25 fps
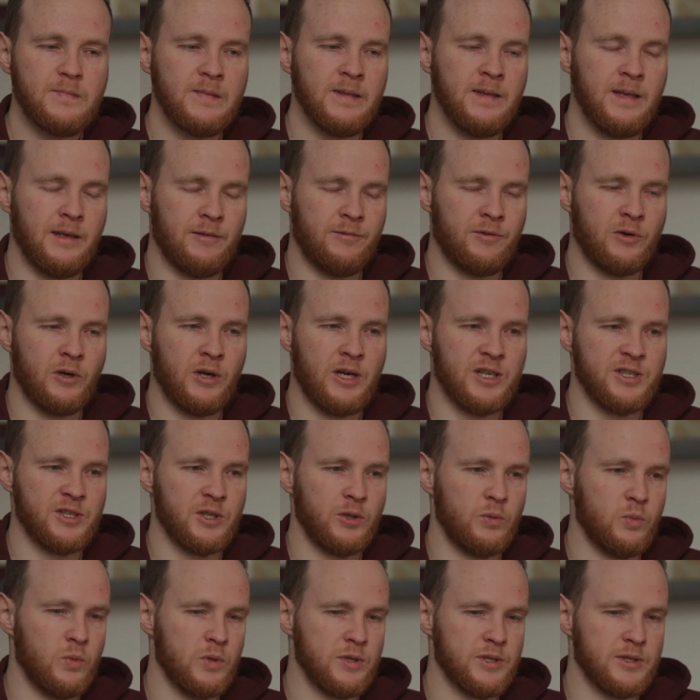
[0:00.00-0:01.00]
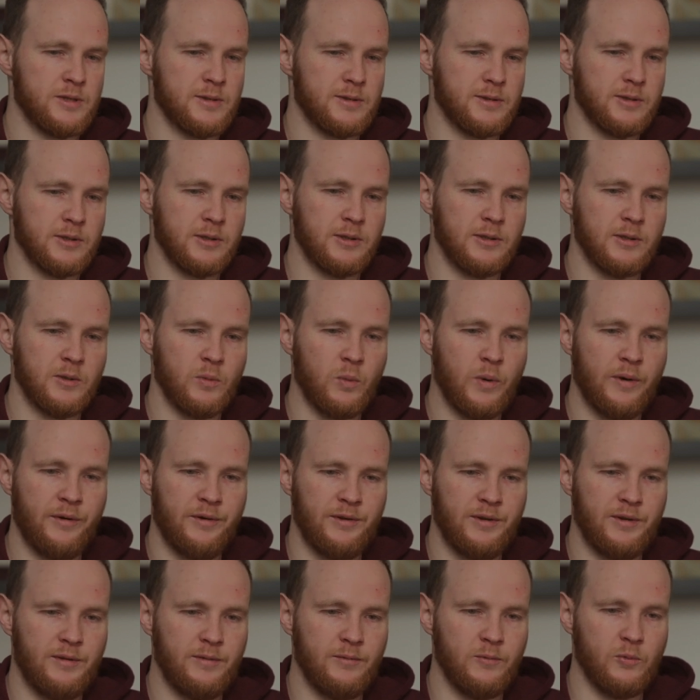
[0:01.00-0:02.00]
yeah, for us it was
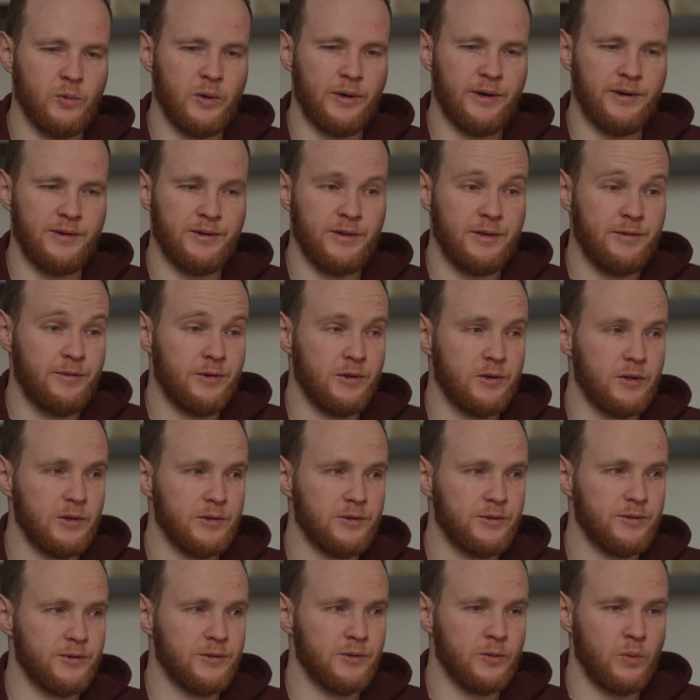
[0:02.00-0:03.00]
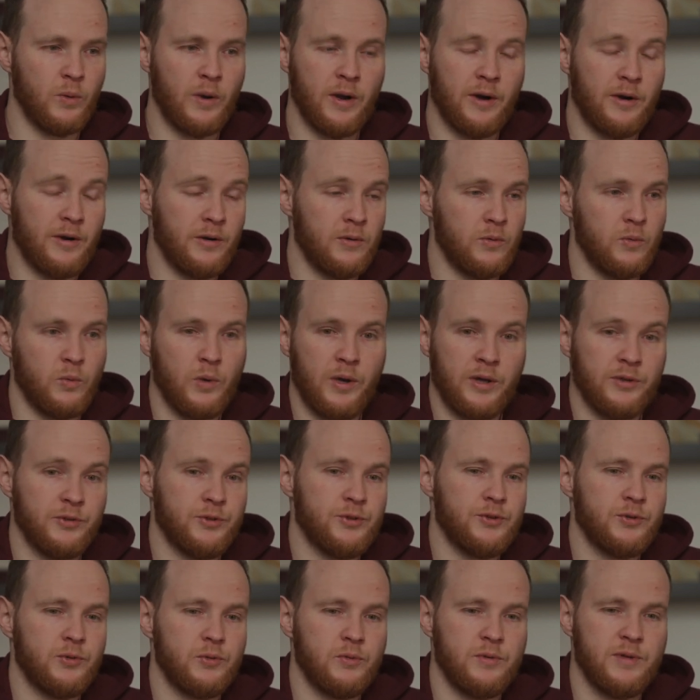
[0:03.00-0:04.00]
very difficult. We
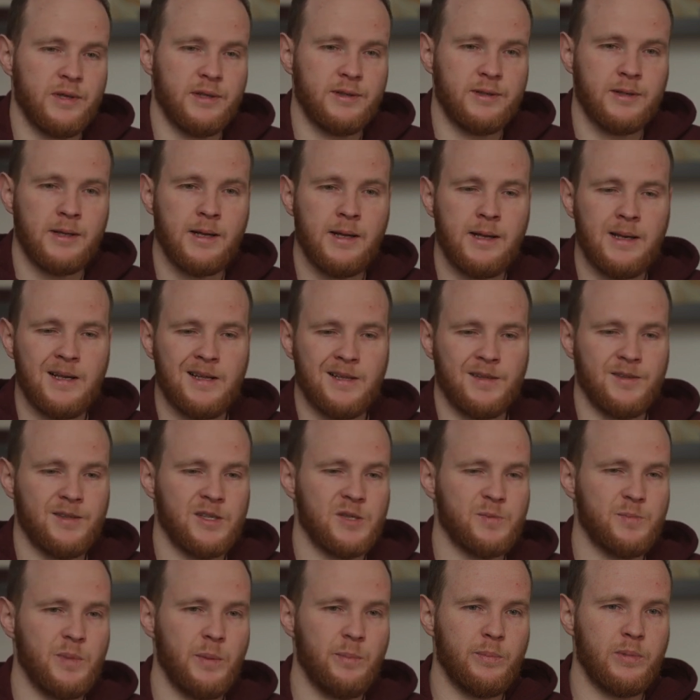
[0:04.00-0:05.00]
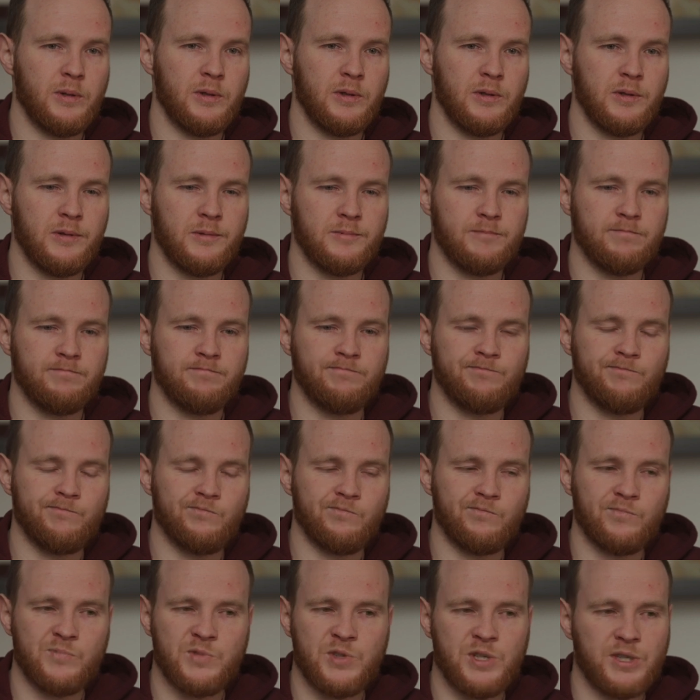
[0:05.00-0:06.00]
understood that these people
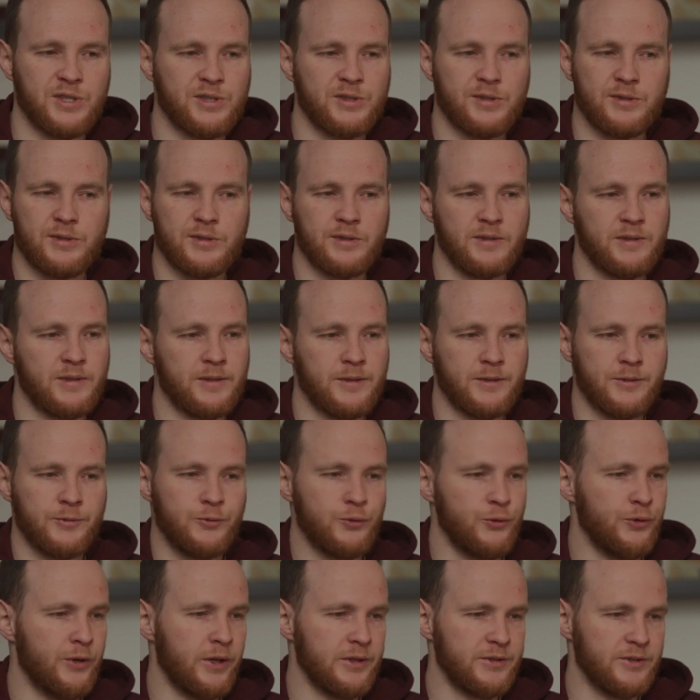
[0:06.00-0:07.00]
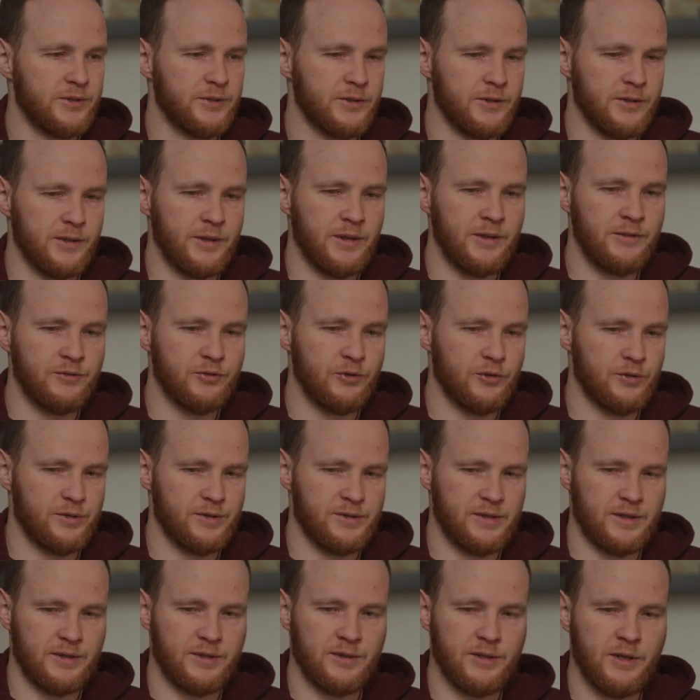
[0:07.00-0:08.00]
just do not
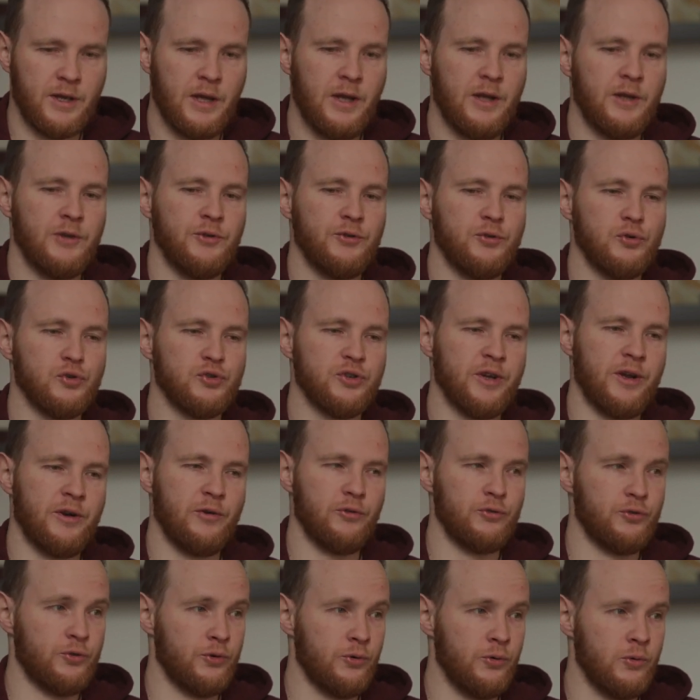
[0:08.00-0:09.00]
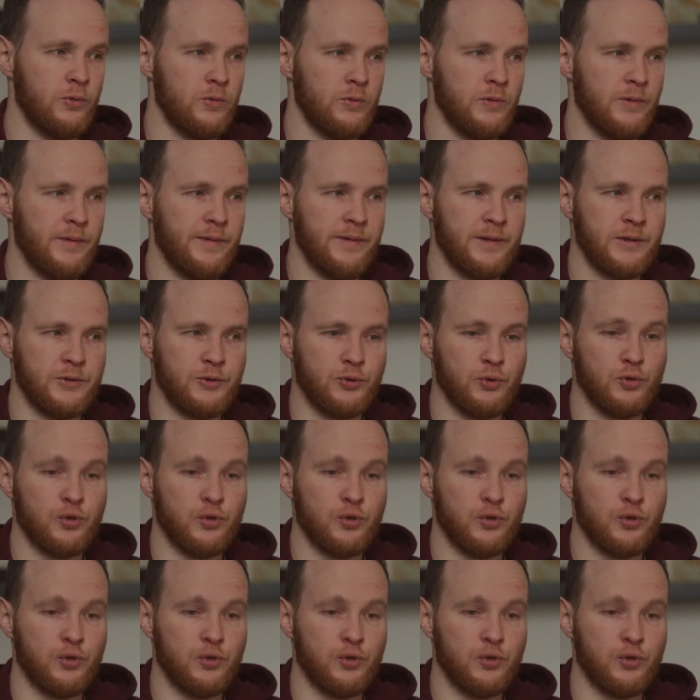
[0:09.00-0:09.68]
interested to share to